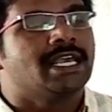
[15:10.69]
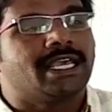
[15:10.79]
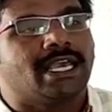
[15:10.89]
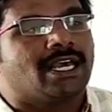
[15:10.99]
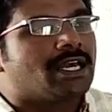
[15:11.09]

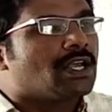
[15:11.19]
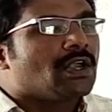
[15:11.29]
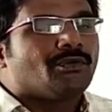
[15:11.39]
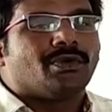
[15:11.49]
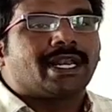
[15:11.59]

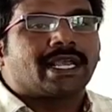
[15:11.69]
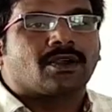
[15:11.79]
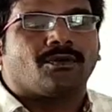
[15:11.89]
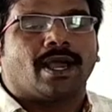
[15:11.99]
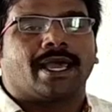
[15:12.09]
Here we
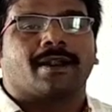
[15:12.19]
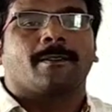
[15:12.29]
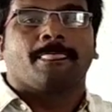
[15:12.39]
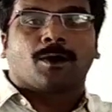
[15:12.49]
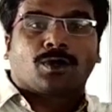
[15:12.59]

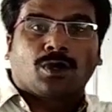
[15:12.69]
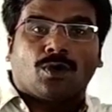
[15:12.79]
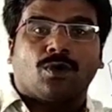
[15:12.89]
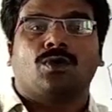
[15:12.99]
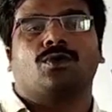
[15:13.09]
require
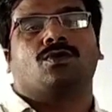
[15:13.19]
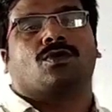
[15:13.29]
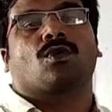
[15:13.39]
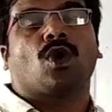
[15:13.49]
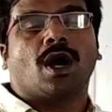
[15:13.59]

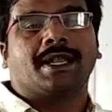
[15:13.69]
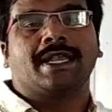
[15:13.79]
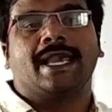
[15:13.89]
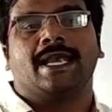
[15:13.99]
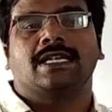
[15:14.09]
two
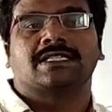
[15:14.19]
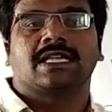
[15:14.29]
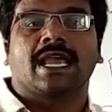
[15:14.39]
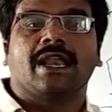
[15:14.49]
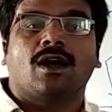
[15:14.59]

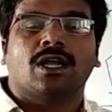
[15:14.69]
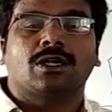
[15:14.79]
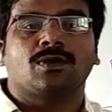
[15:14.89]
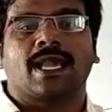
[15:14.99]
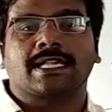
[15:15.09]
coordinates in order
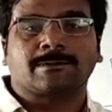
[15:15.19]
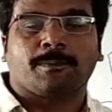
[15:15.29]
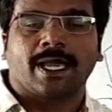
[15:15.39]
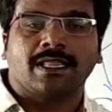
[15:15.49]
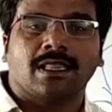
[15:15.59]
to
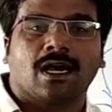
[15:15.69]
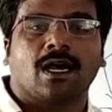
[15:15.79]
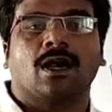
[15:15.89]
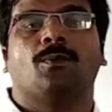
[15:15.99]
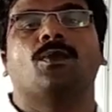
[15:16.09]
explain the
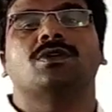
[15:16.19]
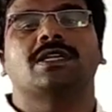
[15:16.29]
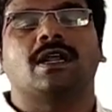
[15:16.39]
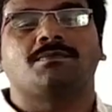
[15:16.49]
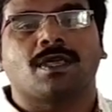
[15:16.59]

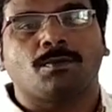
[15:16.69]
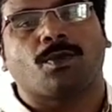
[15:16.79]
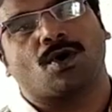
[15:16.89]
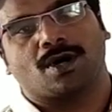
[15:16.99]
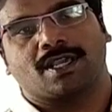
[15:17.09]
motion of the
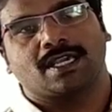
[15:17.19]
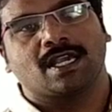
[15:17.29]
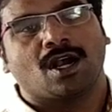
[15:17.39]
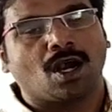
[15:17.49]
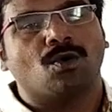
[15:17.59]
body.
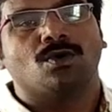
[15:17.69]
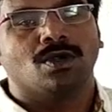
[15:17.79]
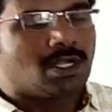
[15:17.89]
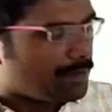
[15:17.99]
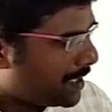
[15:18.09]
How?